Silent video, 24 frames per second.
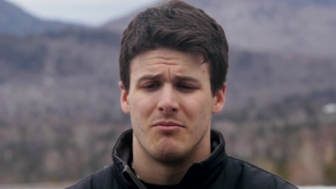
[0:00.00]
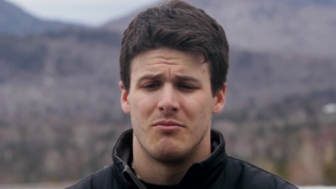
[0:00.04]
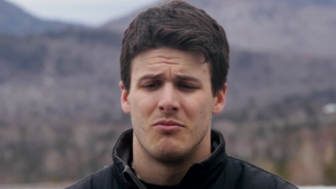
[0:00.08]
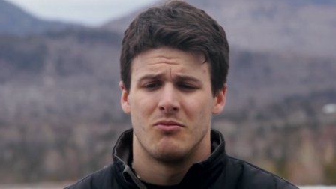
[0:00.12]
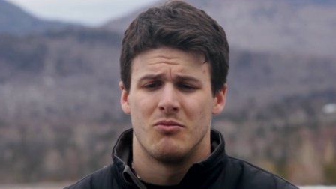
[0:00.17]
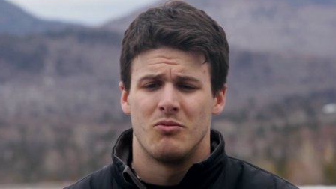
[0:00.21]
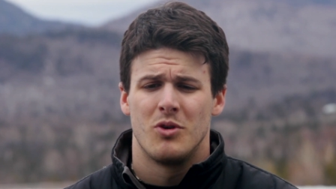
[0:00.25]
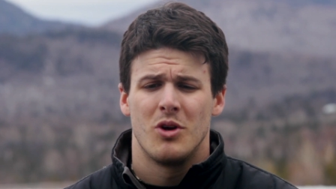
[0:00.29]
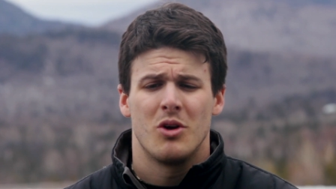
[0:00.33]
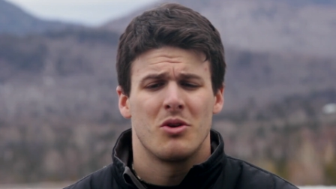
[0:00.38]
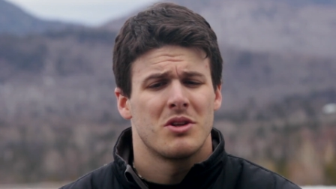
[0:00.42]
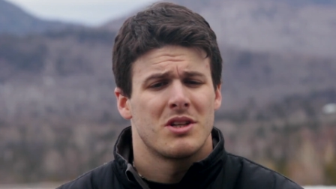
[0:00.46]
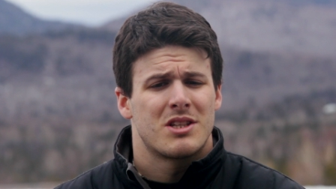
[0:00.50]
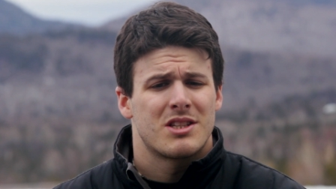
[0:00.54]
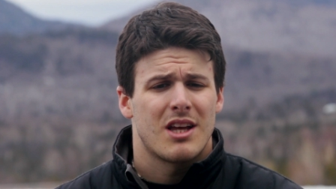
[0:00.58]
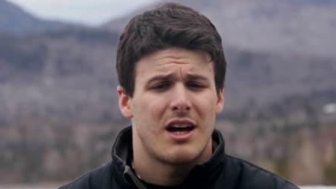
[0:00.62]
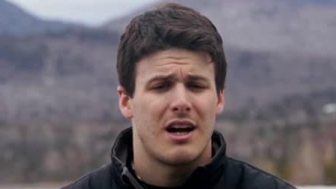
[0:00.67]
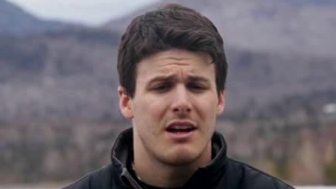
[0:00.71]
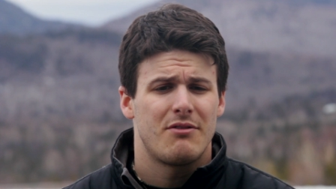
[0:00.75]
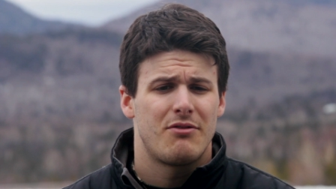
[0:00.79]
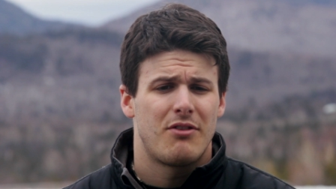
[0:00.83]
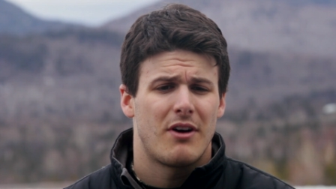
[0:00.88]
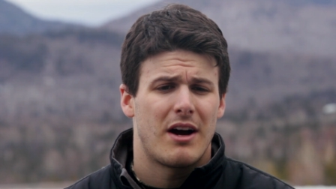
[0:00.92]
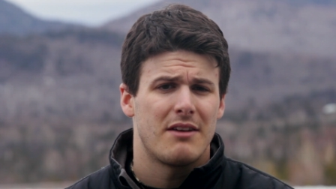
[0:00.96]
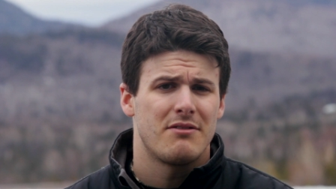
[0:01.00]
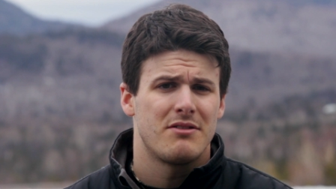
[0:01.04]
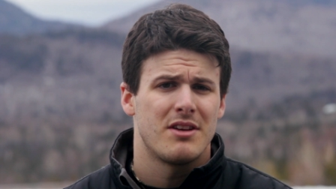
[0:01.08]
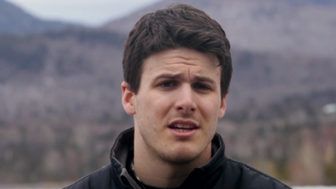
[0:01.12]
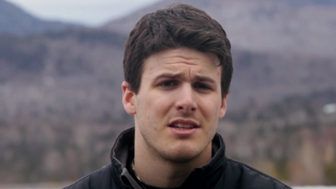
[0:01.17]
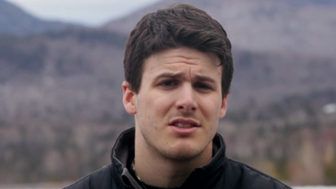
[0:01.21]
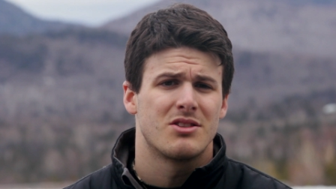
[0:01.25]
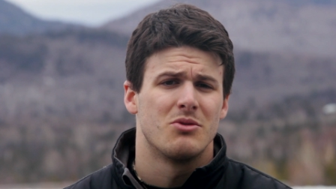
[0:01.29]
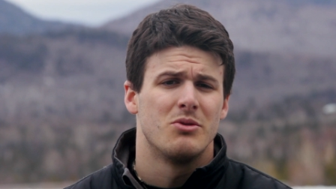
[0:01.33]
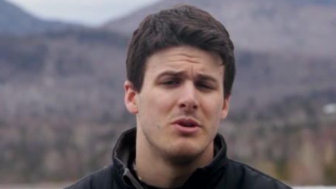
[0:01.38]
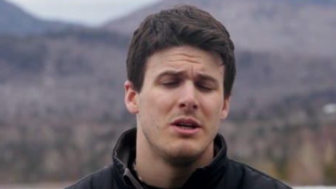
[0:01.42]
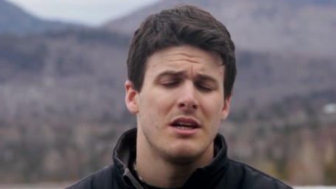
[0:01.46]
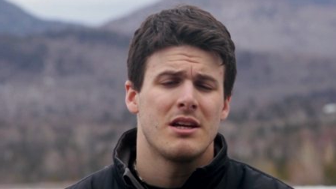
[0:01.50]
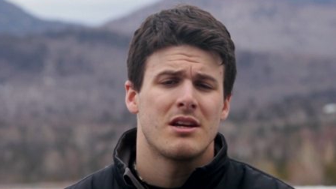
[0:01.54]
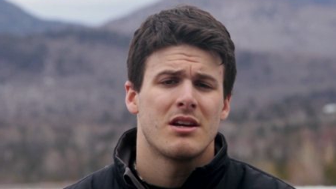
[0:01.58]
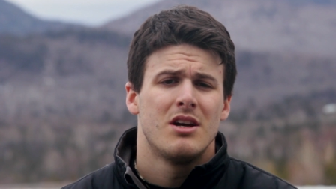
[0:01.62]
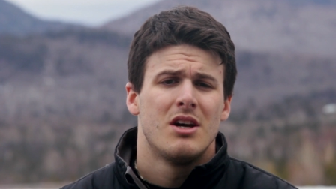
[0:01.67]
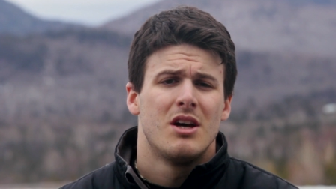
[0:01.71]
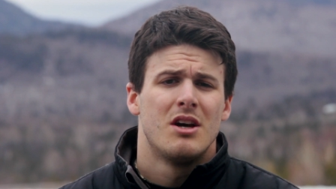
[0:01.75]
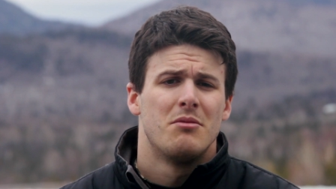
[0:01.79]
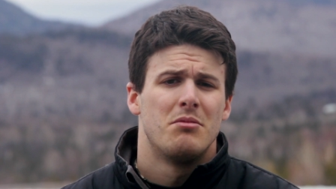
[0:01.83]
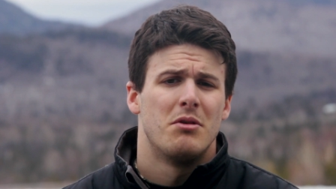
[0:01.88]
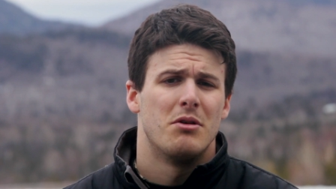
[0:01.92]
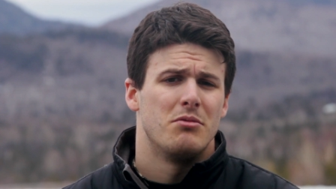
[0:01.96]
We only slide five days a week,
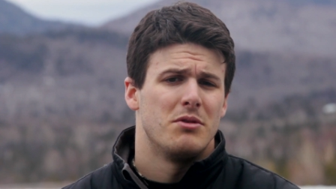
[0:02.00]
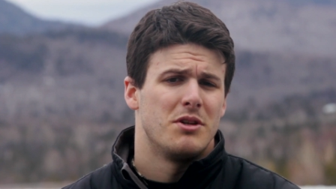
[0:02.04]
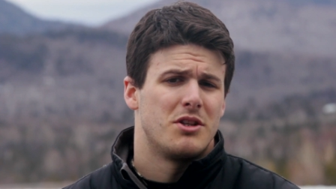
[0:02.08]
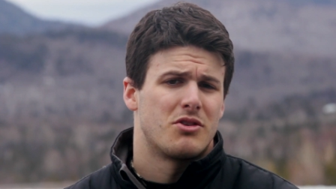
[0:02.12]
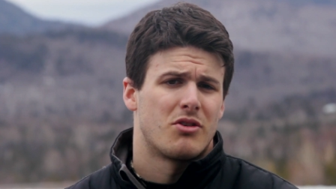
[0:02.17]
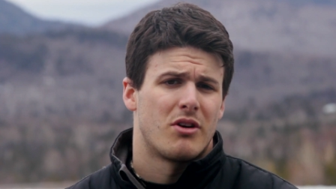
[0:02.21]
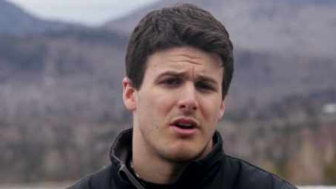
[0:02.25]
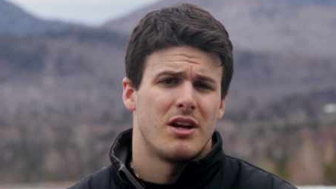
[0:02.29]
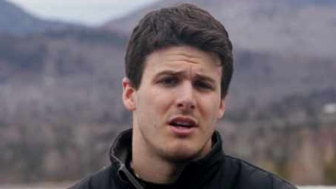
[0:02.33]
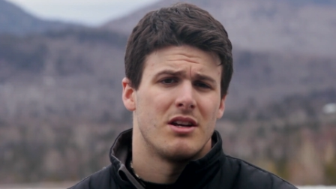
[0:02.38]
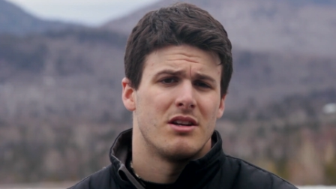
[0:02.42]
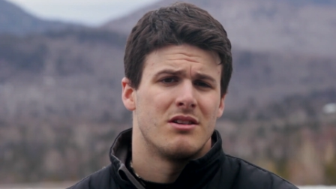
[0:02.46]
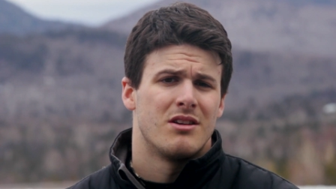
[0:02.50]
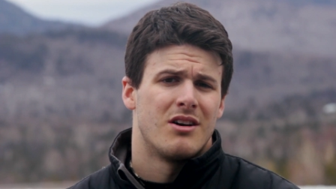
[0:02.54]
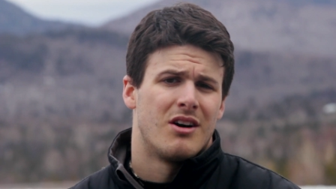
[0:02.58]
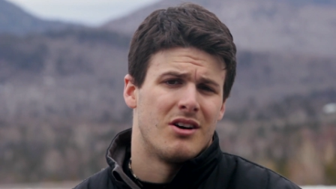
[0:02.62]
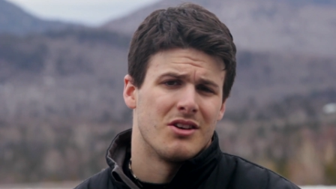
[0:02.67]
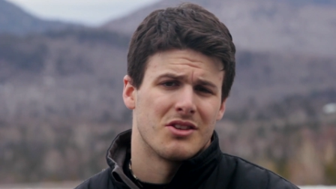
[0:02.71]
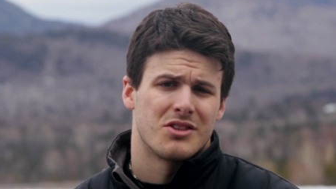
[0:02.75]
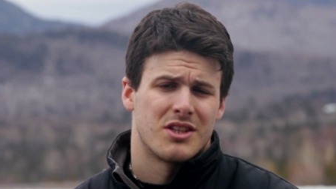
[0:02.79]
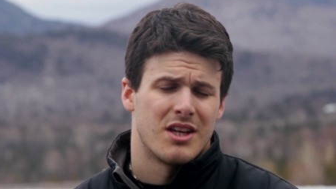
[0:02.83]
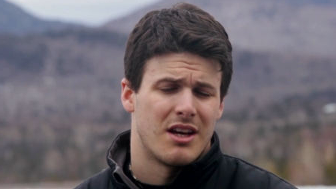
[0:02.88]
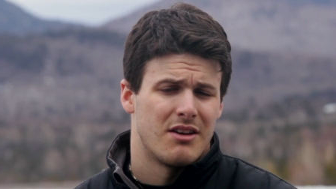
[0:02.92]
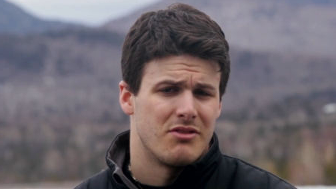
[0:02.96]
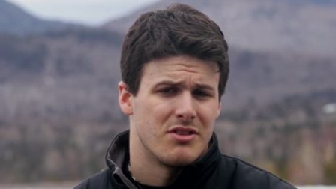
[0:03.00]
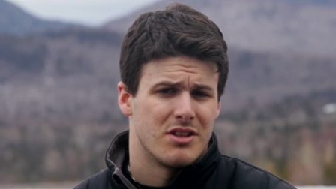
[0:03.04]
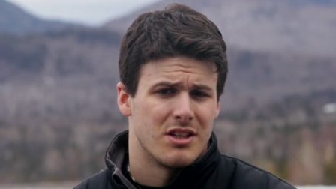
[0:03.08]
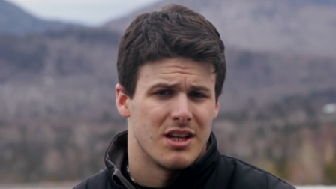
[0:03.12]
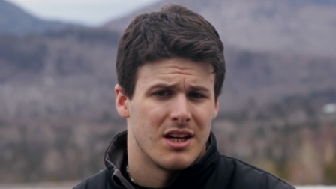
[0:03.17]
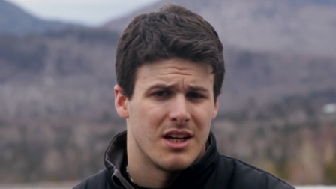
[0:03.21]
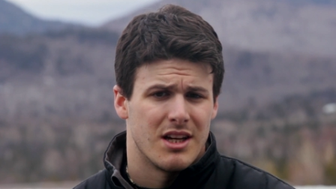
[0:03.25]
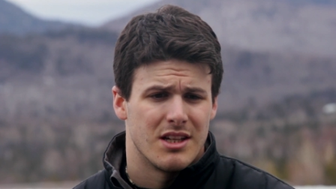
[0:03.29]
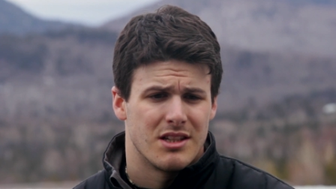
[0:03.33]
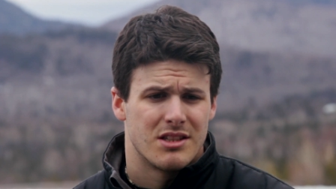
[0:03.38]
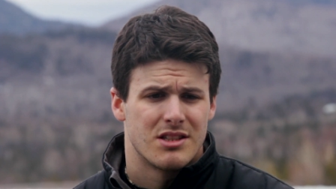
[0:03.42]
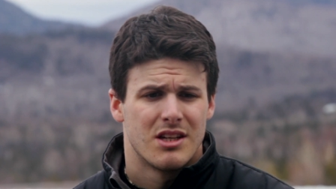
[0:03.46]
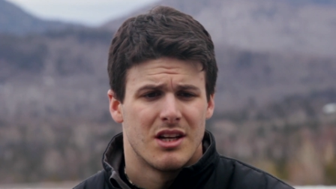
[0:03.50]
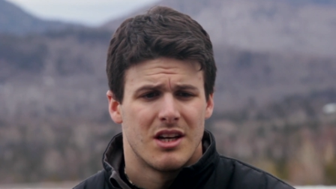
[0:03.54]
but we train all seven days.